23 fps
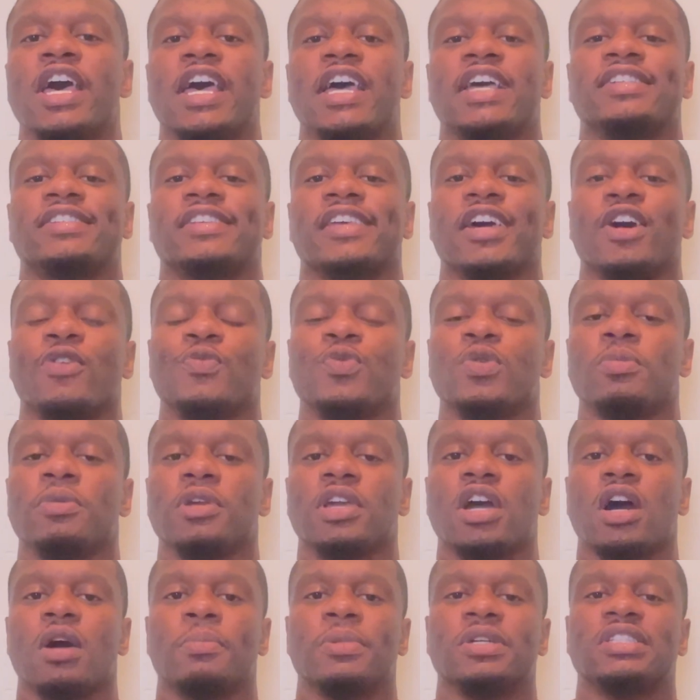is to help you
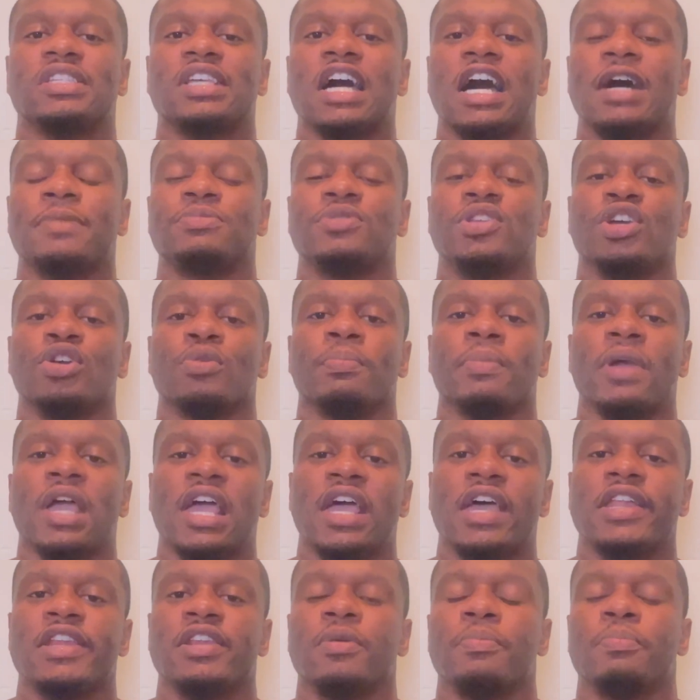become a top tier
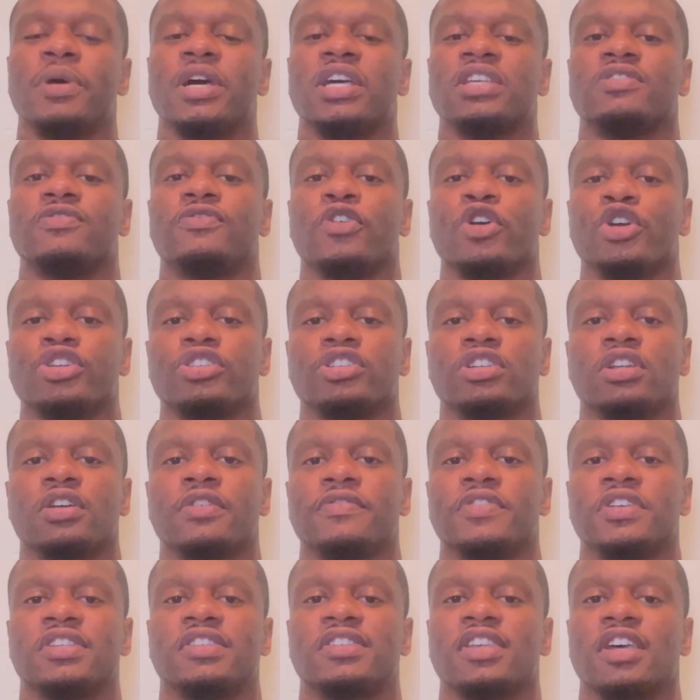man, the best version
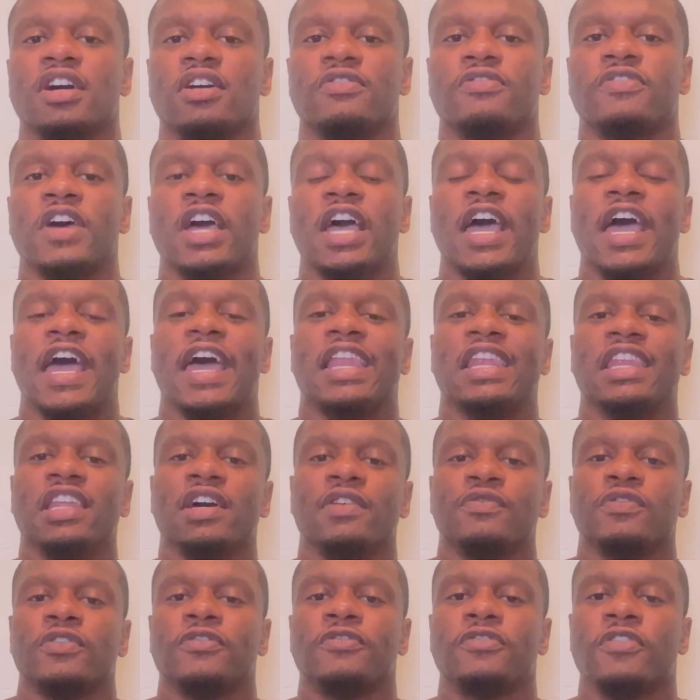of yourself, and
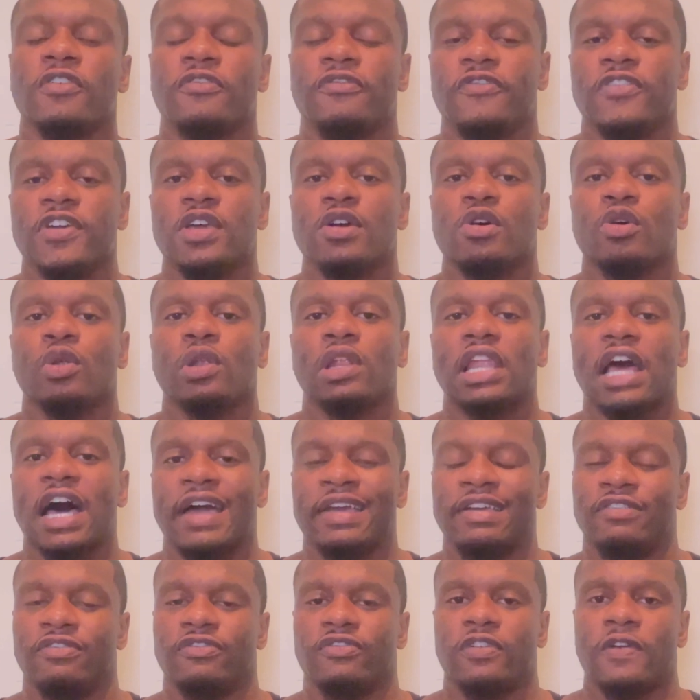live a fulfilled
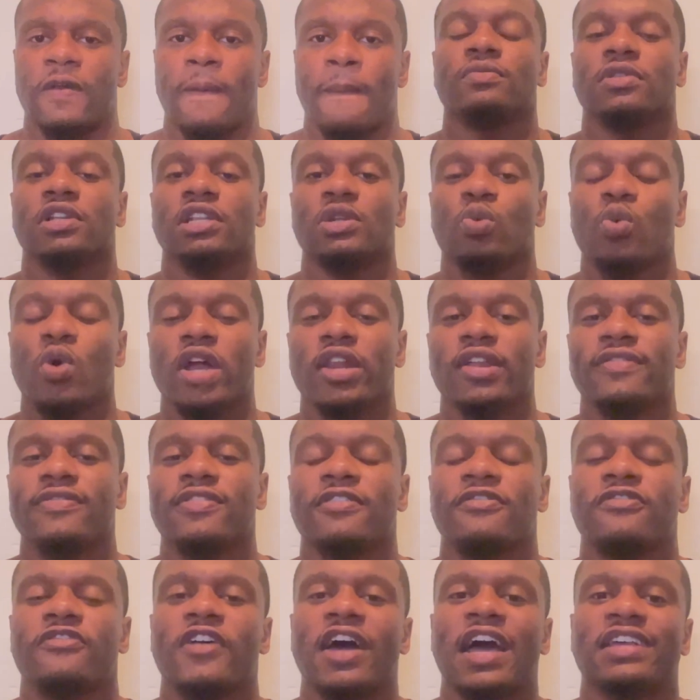life. One of
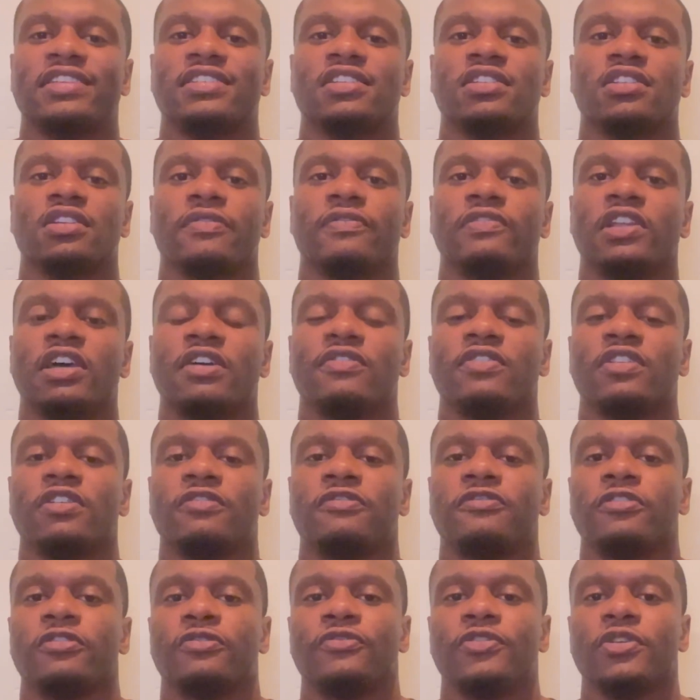the facets of living a
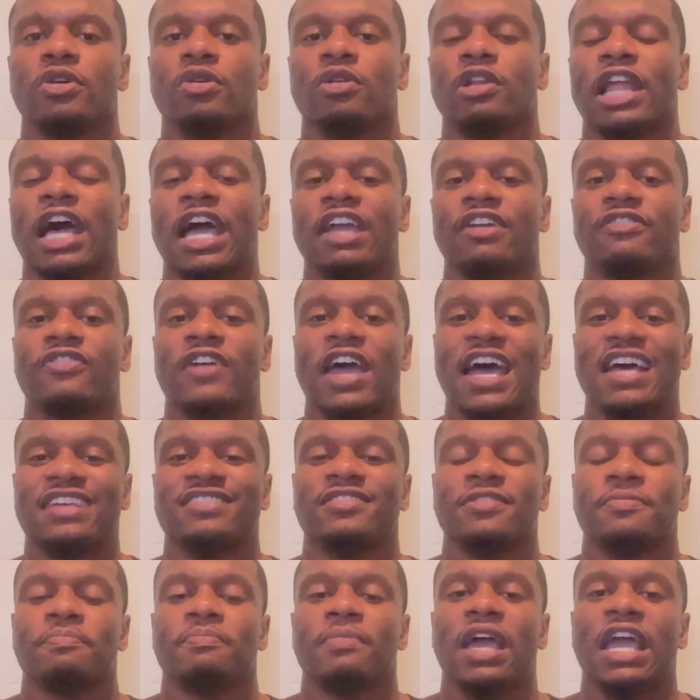fulfilled life as
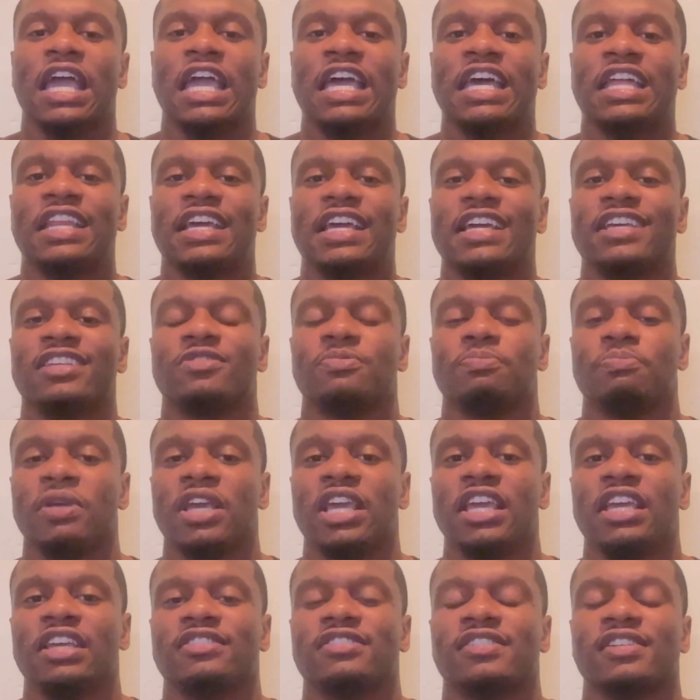a man is
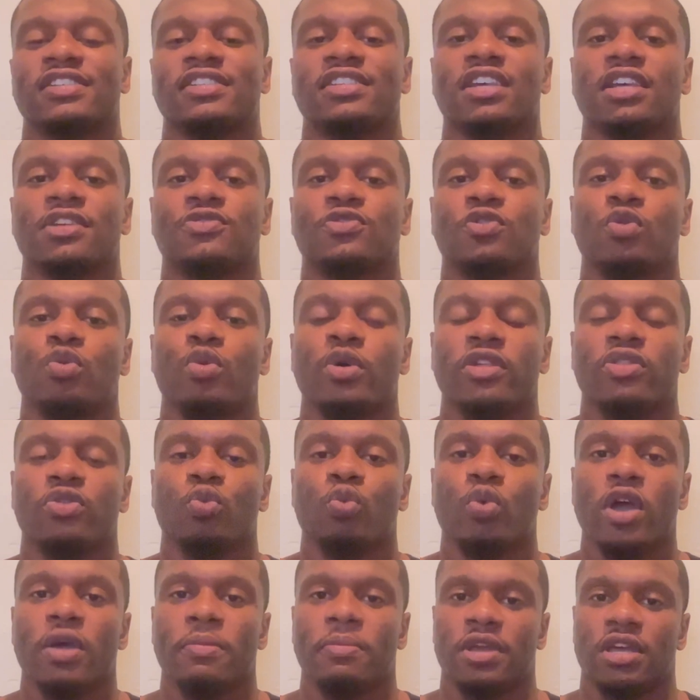being successful with
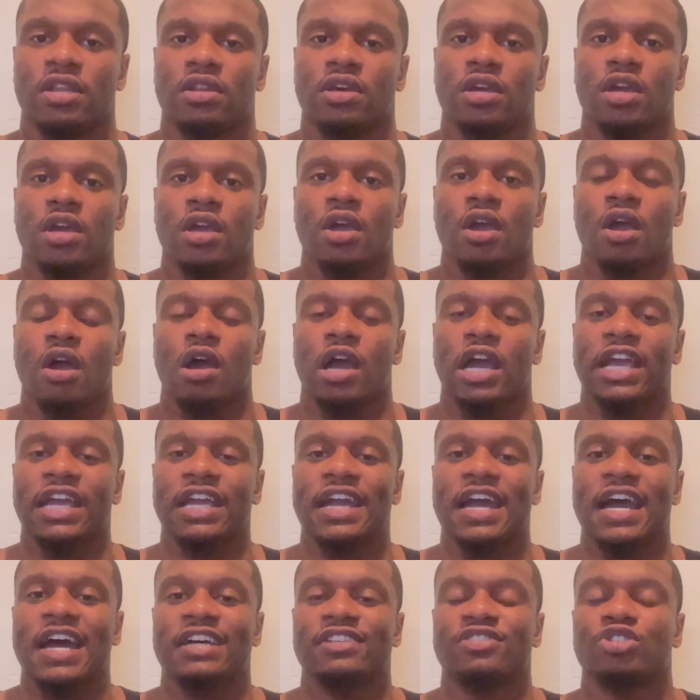women. All right,
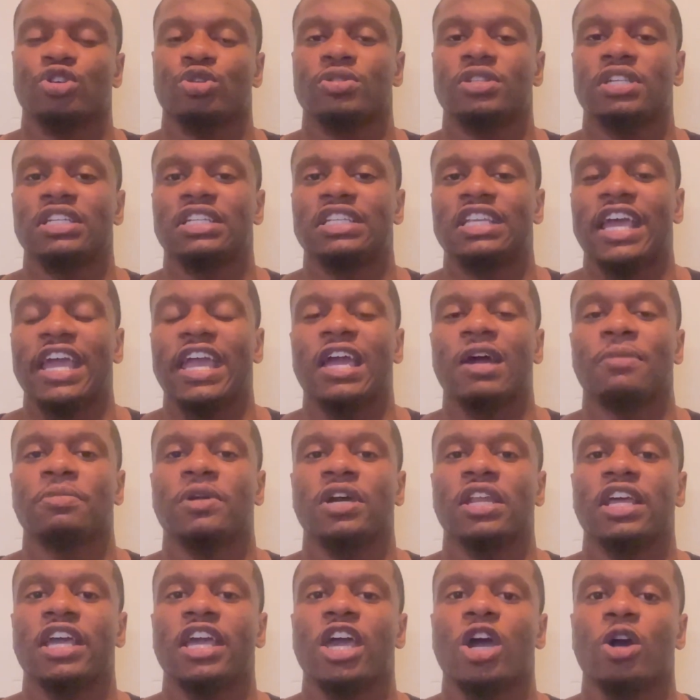guys, so today I'm
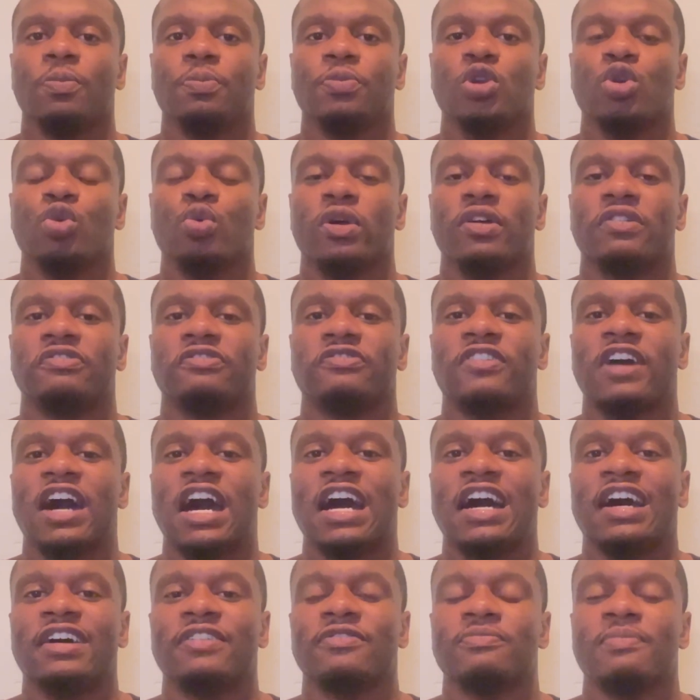going to help you with
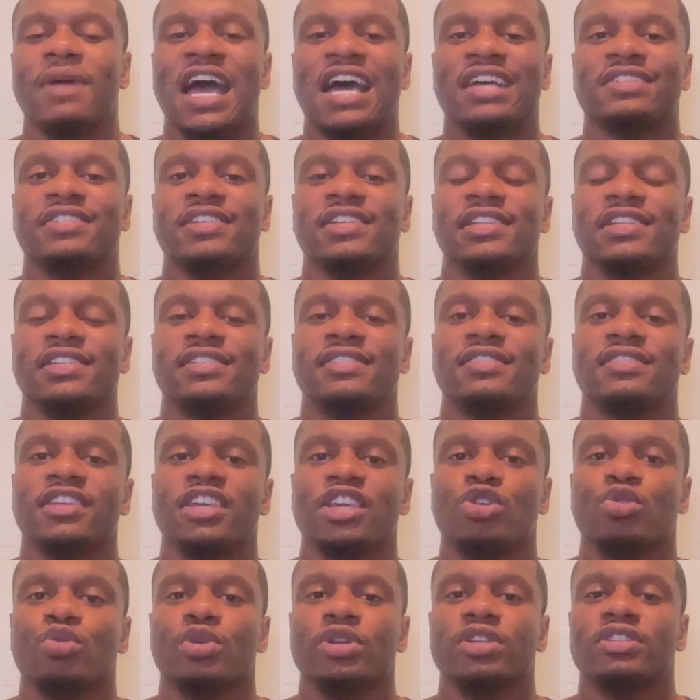5 masculine
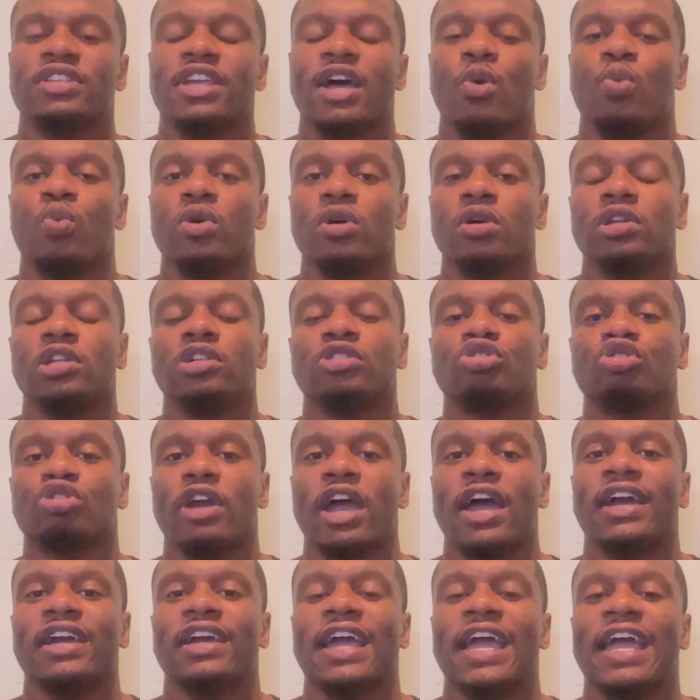secrets that will
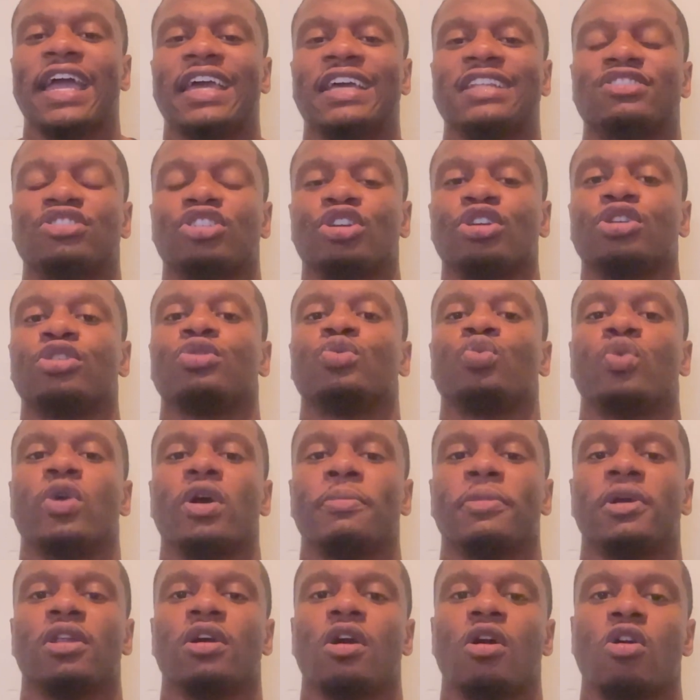attract and turn
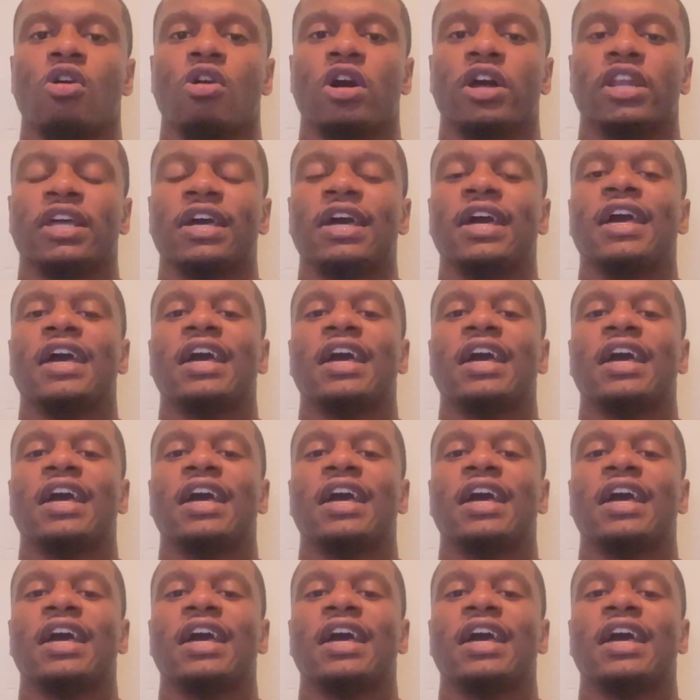women on.